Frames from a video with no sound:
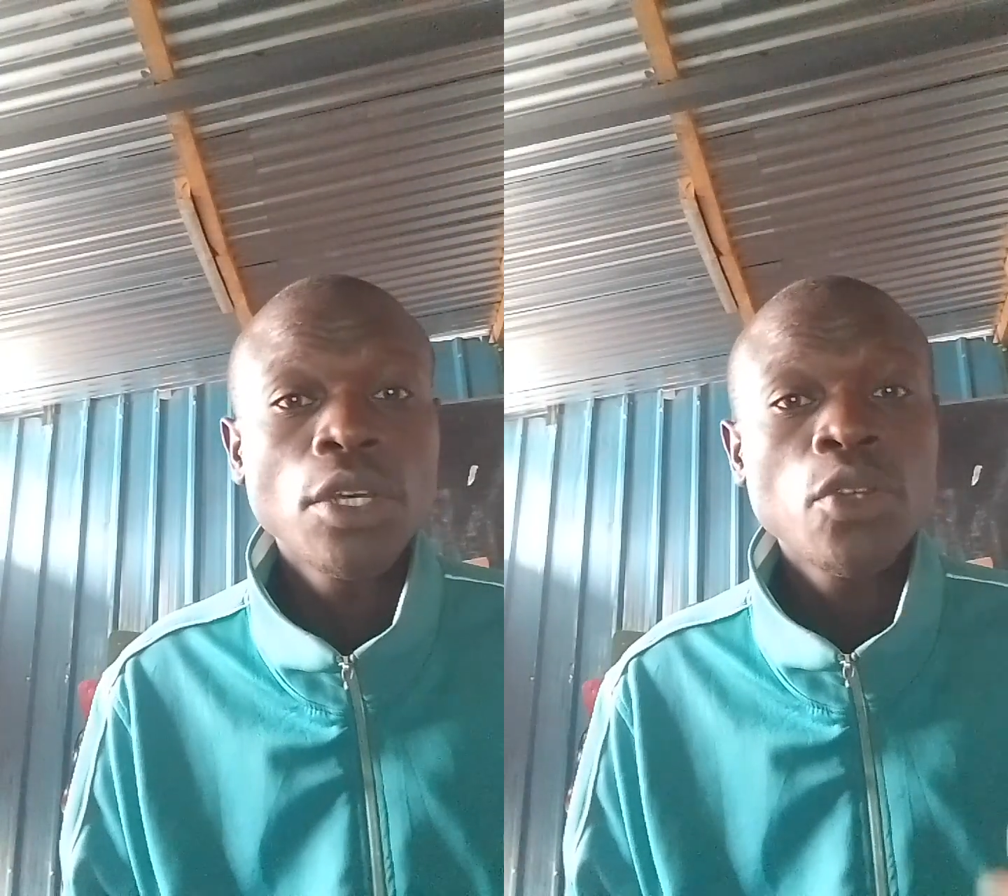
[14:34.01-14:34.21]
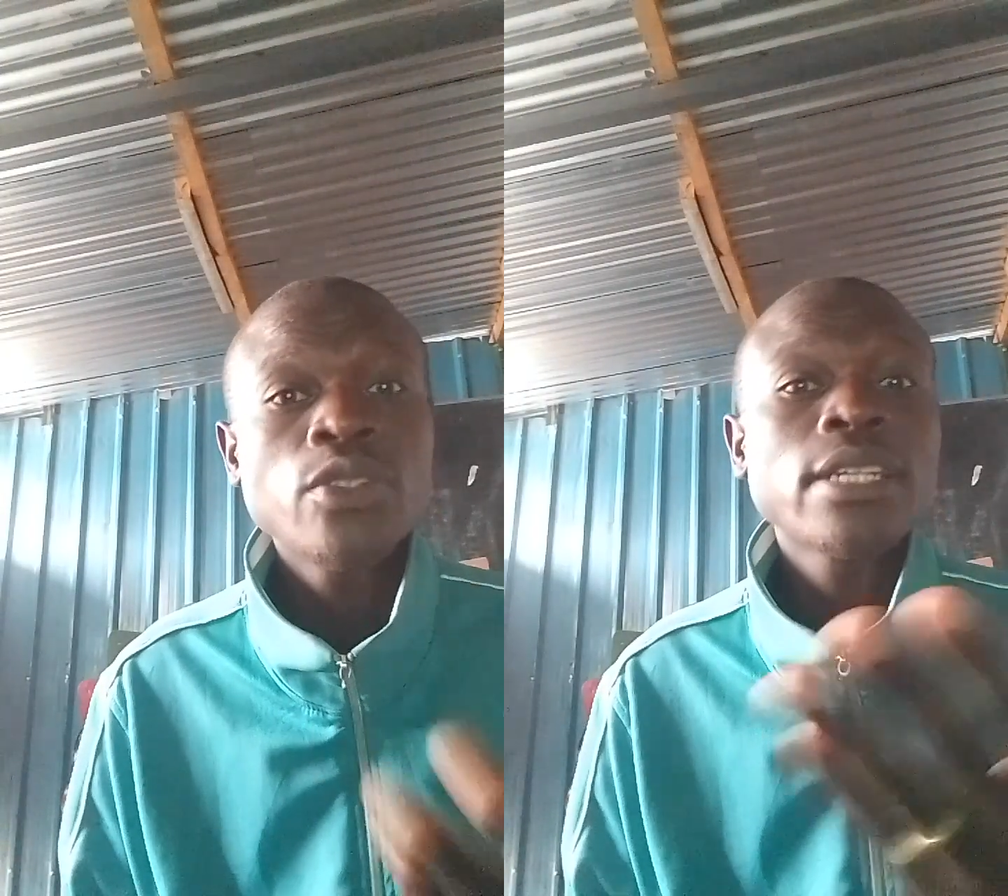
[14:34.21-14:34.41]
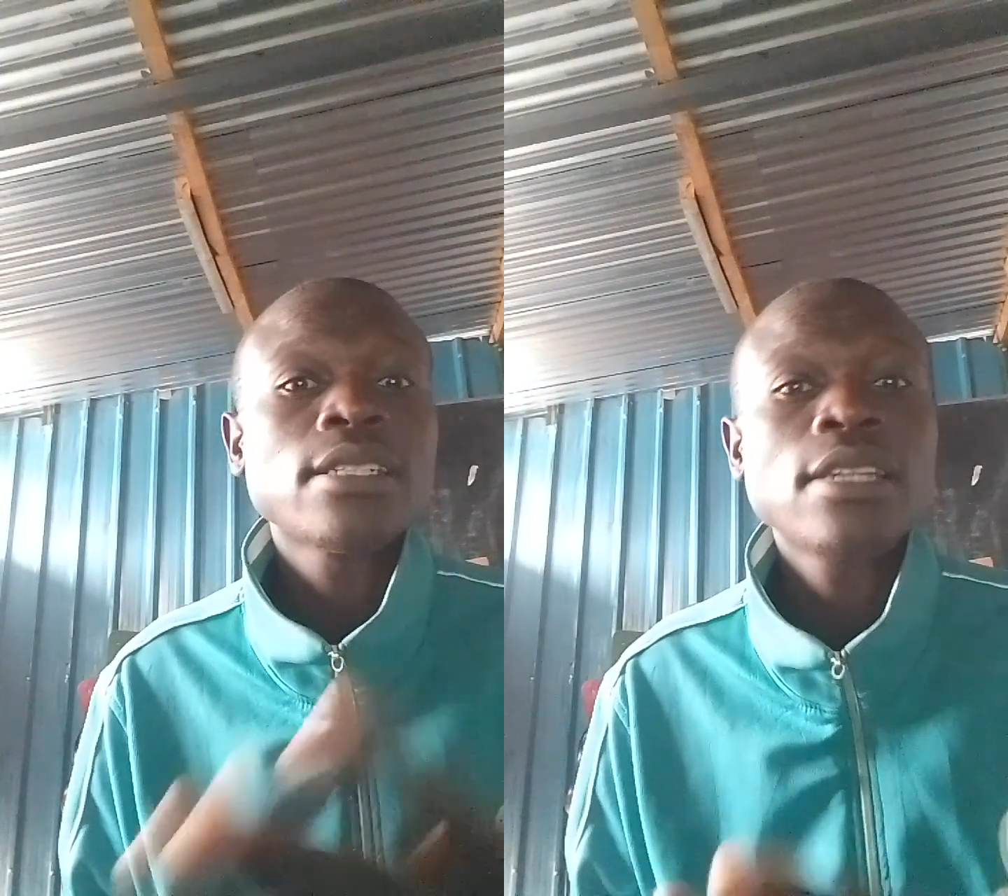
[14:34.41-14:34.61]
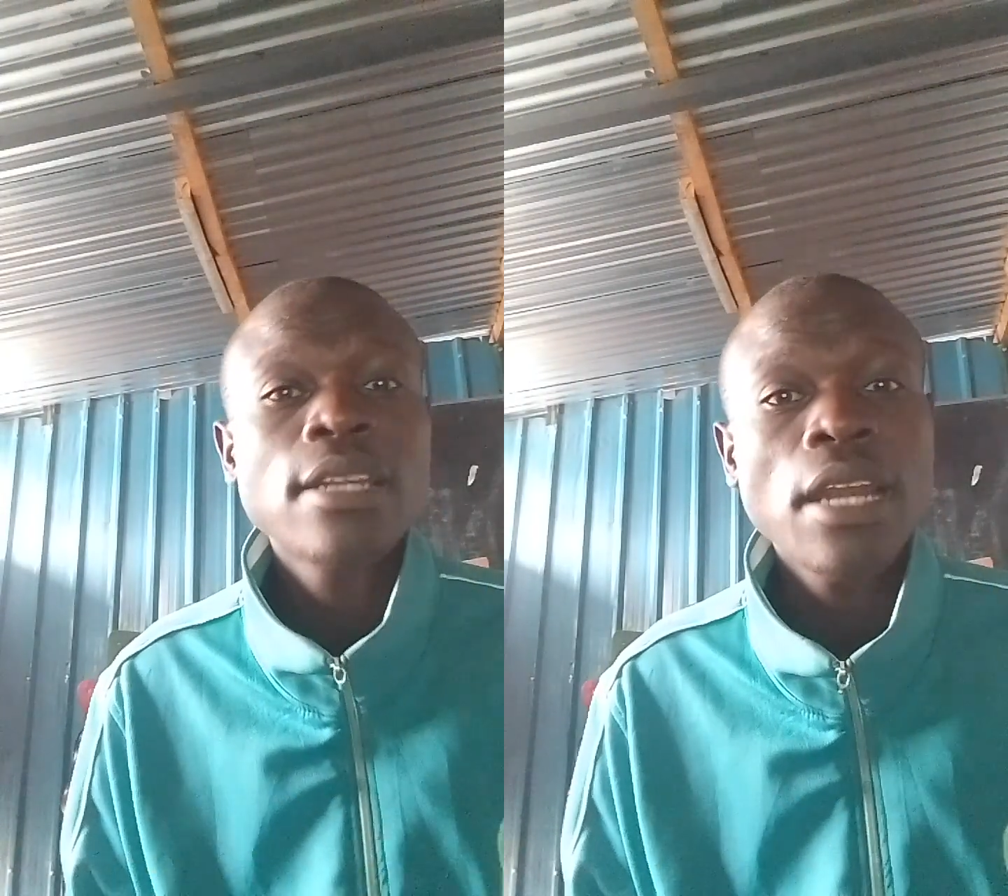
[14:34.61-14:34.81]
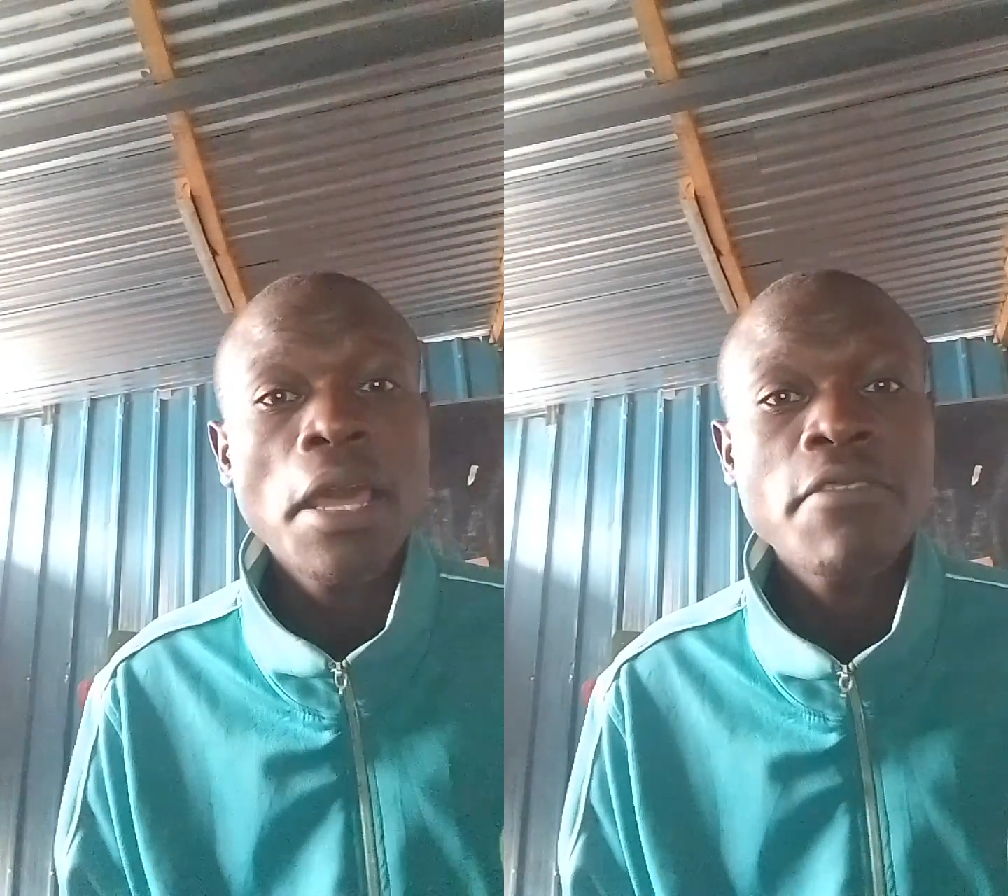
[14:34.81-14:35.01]
you
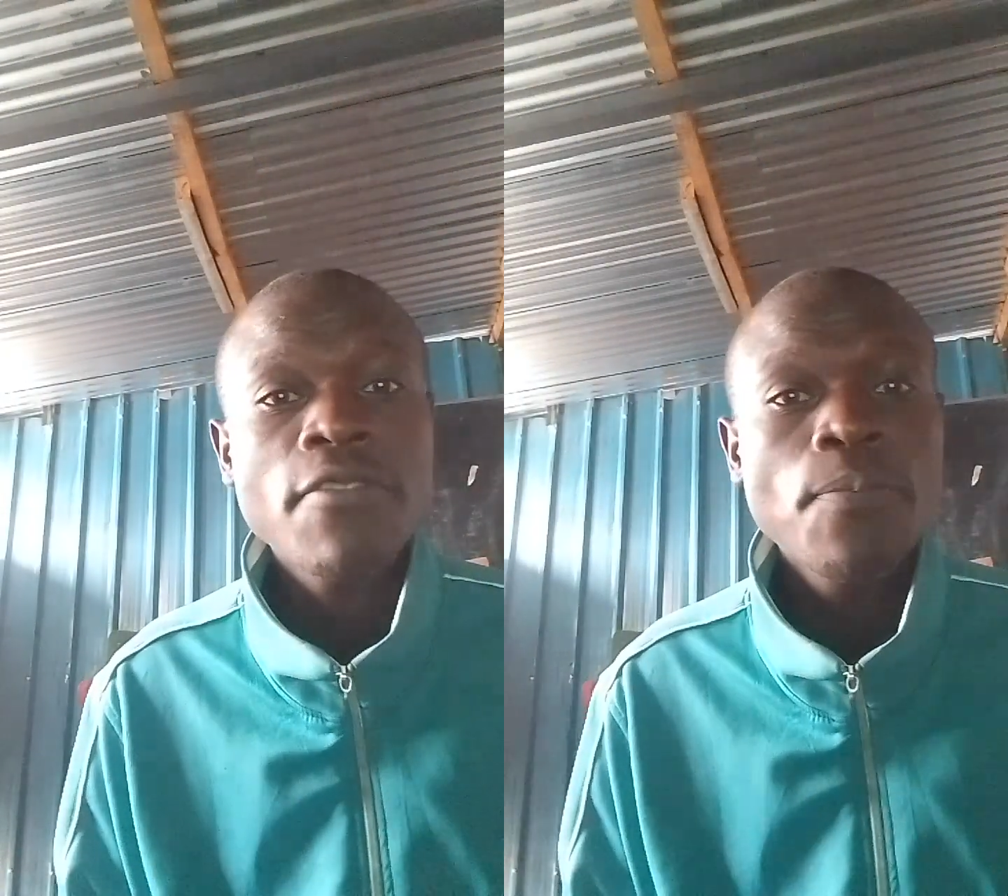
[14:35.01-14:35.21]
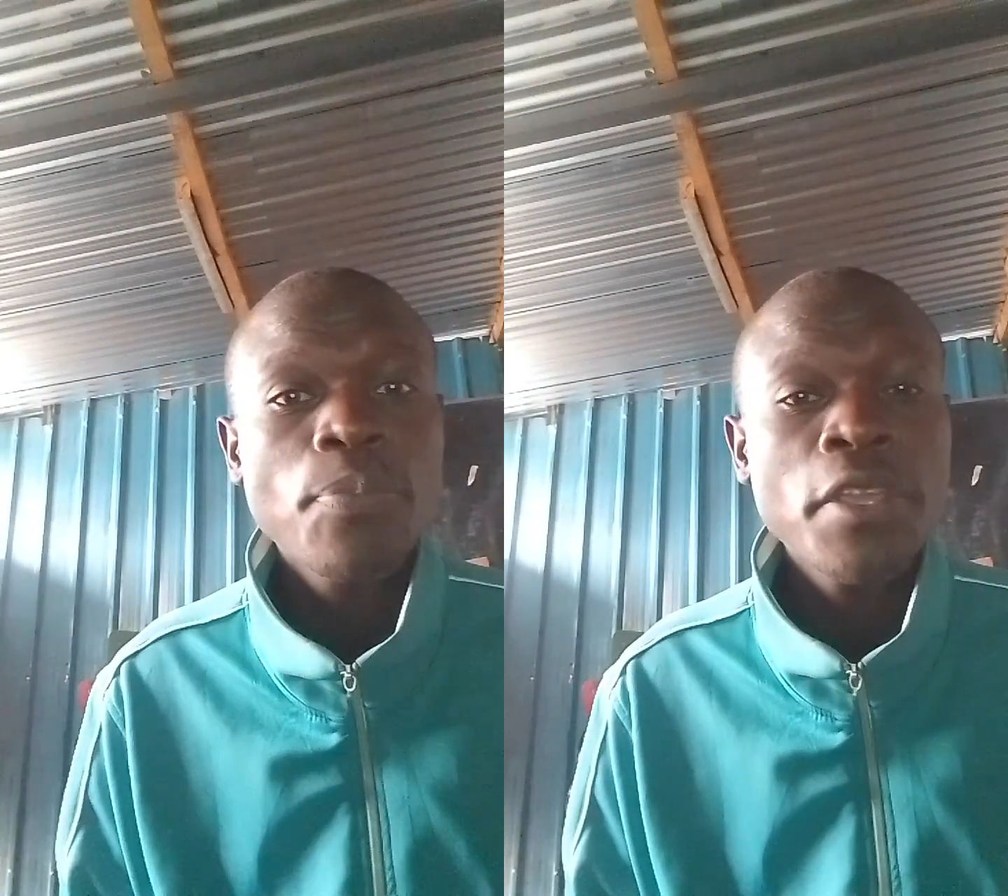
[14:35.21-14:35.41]
sustain life.